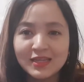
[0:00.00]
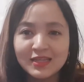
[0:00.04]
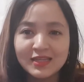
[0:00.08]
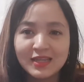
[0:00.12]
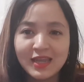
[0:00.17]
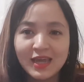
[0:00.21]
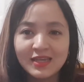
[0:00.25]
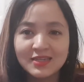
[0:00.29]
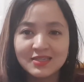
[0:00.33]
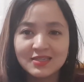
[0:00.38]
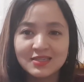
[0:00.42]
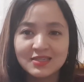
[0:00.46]

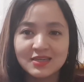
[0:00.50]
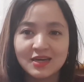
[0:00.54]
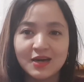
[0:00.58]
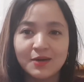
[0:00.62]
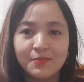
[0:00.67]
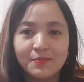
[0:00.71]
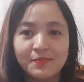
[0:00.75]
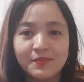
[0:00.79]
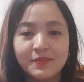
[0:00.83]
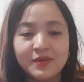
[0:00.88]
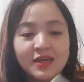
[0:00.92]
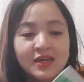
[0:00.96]
Next
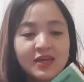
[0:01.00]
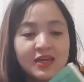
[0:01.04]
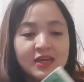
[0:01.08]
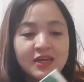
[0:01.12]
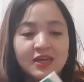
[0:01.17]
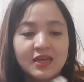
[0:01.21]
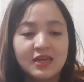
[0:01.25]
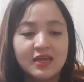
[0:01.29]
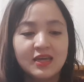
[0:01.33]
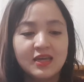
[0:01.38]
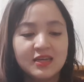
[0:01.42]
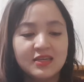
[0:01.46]
up
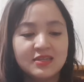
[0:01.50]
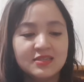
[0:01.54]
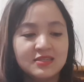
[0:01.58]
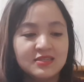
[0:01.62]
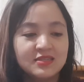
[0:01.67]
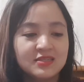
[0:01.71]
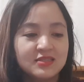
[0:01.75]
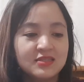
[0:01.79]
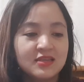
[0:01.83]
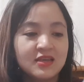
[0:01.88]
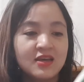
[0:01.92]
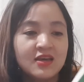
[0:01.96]

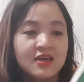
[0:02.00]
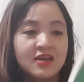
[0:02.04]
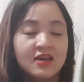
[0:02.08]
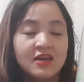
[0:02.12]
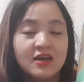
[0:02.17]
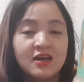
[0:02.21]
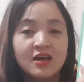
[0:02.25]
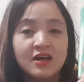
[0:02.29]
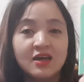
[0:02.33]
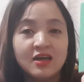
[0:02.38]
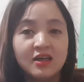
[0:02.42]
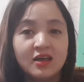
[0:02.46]
is
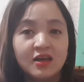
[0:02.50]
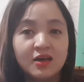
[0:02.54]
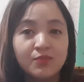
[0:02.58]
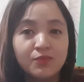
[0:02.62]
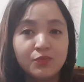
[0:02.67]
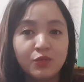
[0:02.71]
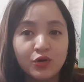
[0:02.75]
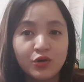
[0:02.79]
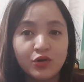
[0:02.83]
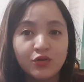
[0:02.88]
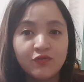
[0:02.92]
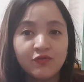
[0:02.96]
A
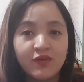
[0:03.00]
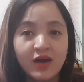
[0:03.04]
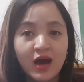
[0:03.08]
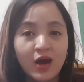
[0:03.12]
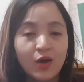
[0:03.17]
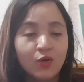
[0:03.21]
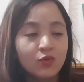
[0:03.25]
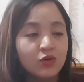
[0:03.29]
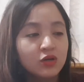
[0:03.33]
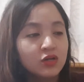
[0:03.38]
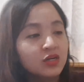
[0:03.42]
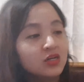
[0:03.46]
Book of
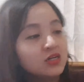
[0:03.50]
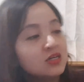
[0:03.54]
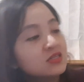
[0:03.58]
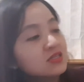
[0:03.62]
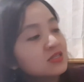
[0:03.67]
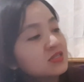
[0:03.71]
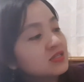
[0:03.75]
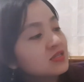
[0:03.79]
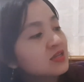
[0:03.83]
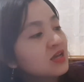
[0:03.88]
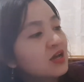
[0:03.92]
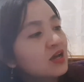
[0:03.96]

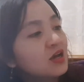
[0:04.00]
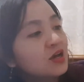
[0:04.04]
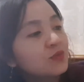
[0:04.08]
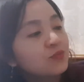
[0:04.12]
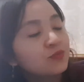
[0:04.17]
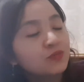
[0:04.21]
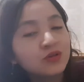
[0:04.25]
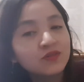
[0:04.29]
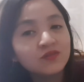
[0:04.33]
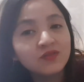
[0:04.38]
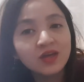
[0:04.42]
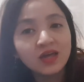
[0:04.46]
Hours,
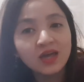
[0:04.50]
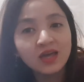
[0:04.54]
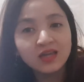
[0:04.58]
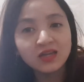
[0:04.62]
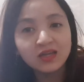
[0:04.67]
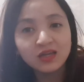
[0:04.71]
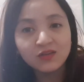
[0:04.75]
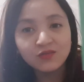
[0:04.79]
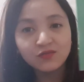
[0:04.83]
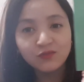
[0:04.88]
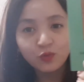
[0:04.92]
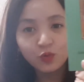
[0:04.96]

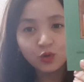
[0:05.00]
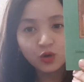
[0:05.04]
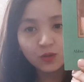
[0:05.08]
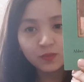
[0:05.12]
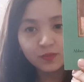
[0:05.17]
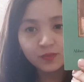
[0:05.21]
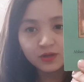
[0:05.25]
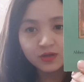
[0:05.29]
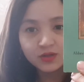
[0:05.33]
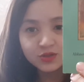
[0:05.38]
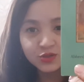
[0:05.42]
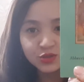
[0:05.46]
abbreviated for
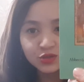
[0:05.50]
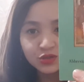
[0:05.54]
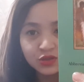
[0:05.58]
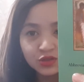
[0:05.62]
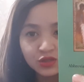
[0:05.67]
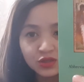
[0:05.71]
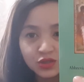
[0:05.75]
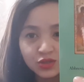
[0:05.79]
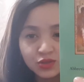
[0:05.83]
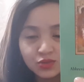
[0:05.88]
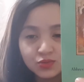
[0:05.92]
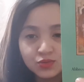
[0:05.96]

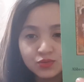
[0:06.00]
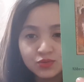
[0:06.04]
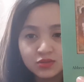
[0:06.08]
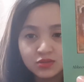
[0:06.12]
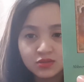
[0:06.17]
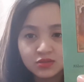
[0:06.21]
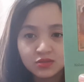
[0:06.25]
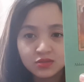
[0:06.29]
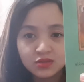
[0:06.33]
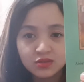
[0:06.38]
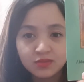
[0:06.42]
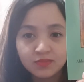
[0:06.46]
personal
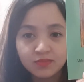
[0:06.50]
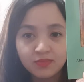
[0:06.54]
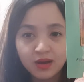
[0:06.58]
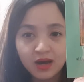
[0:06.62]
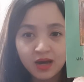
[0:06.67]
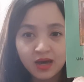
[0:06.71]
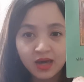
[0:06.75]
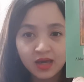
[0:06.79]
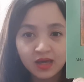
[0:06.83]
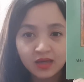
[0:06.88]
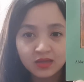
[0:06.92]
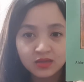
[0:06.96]
use,
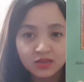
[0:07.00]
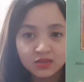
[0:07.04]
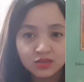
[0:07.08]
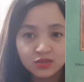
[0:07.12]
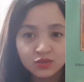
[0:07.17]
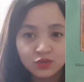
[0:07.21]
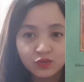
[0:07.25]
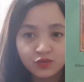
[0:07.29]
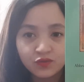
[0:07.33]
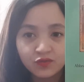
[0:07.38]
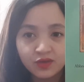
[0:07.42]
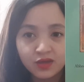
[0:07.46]
by
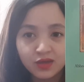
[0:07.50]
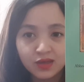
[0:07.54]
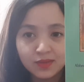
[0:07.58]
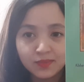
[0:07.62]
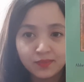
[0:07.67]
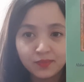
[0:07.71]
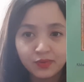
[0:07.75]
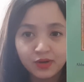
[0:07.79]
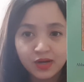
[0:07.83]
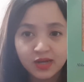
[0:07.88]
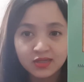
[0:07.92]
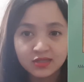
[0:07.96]
Sophia
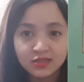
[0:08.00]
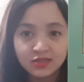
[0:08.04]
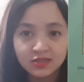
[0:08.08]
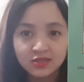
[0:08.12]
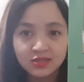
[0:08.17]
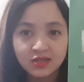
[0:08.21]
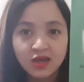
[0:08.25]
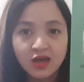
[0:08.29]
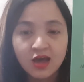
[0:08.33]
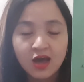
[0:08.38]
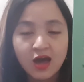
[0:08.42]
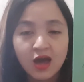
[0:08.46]

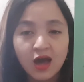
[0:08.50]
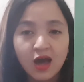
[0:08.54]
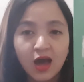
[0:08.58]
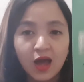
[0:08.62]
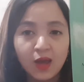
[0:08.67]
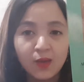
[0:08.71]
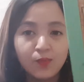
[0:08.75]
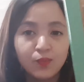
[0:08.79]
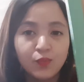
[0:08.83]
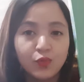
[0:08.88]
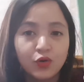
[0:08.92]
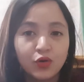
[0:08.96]
Press.
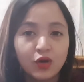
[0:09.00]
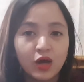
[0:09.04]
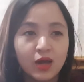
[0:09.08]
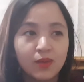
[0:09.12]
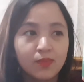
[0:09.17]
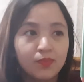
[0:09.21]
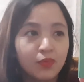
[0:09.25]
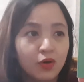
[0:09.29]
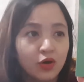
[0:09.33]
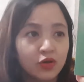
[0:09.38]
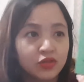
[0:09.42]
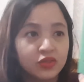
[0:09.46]
I
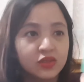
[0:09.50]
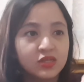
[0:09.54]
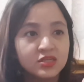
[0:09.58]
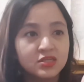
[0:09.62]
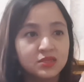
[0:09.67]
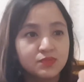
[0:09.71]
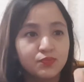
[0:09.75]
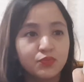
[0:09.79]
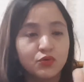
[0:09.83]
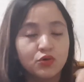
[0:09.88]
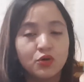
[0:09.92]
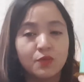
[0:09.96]
bought
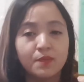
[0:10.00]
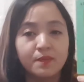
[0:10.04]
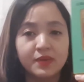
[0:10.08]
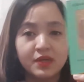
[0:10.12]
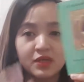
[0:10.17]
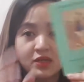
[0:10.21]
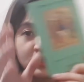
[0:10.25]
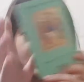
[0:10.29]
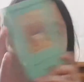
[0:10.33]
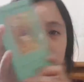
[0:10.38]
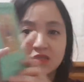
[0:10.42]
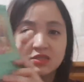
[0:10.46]
this book
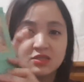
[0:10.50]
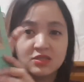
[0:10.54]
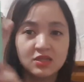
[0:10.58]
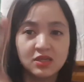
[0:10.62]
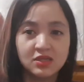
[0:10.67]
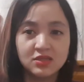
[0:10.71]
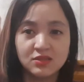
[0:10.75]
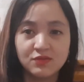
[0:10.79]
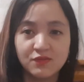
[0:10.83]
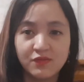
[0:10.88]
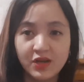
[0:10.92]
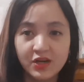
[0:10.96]
because
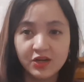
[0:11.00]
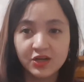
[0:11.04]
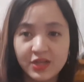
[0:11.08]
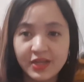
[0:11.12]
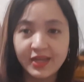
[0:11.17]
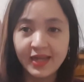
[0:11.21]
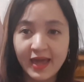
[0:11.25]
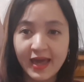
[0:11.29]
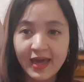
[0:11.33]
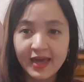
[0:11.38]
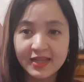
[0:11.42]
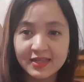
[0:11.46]
it's
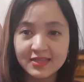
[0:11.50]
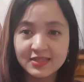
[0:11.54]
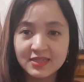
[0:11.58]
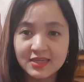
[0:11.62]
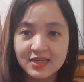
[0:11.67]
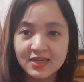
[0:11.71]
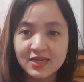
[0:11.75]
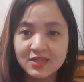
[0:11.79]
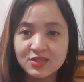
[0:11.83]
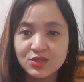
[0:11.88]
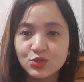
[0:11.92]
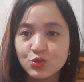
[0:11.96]
very
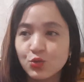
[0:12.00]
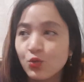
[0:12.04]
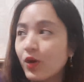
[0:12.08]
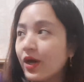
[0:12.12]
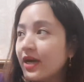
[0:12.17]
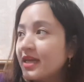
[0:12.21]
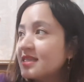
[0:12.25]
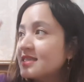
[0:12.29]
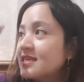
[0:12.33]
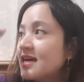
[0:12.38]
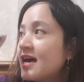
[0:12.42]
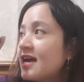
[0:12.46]
handy, it's
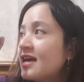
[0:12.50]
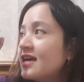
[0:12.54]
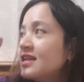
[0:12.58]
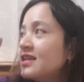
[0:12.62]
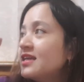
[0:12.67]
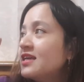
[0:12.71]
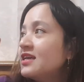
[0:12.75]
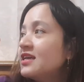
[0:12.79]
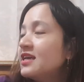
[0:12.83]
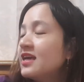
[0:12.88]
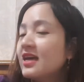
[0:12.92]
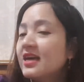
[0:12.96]
quite
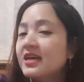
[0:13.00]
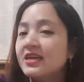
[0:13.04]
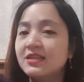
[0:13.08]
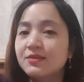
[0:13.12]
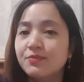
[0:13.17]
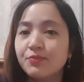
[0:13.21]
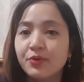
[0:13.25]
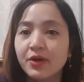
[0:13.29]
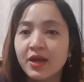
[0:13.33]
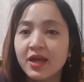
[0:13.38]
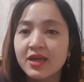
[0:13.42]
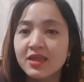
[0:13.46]
tiny,
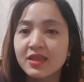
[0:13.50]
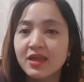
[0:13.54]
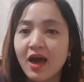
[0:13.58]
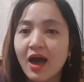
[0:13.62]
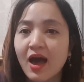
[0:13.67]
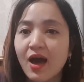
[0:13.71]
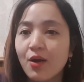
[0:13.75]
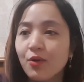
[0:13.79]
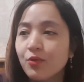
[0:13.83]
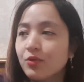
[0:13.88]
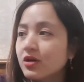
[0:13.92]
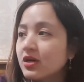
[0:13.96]
and praying the
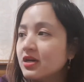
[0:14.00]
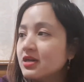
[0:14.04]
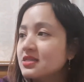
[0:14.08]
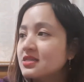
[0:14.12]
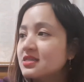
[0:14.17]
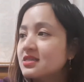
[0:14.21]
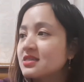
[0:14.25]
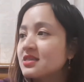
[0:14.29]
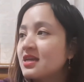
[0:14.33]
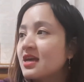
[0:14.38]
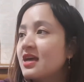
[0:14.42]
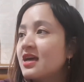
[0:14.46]

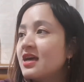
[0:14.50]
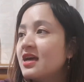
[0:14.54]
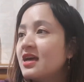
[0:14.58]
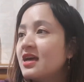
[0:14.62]
hours